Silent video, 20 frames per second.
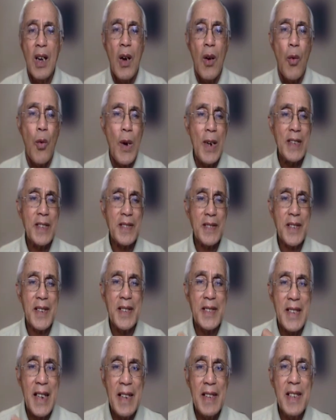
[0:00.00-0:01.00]
was their
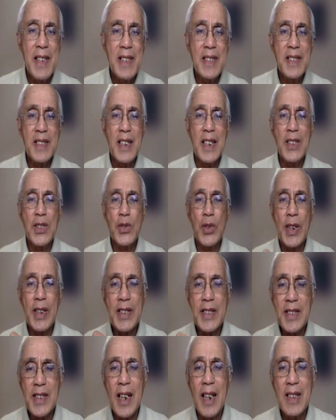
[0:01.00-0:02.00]
tendency to
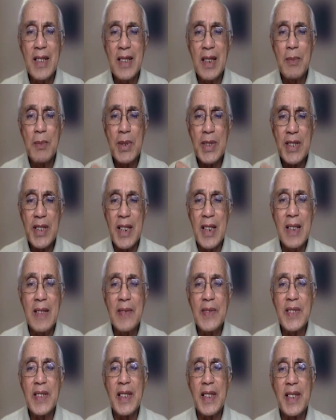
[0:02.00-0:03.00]
exalt
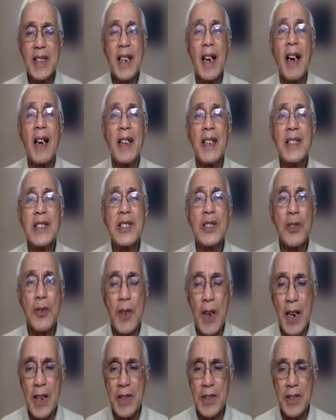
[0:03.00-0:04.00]
themselves in the eyes of
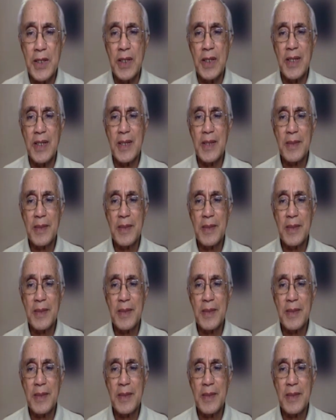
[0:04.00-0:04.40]
others.